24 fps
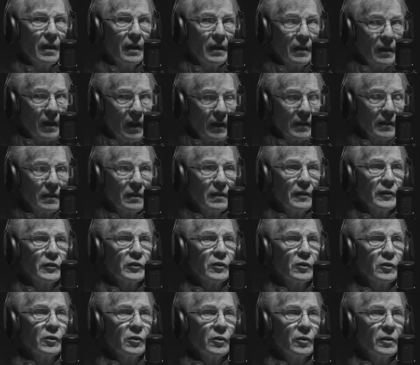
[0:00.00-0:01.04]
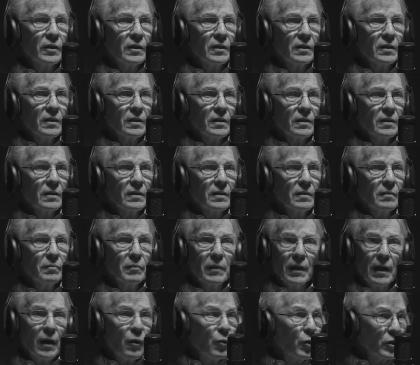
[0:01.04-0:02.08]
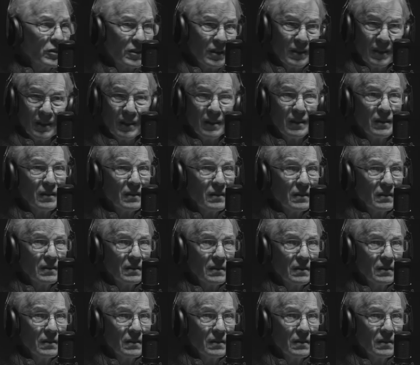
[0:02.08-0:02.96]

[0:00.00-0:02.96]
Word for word: and I can listen to it, but I wasn't there.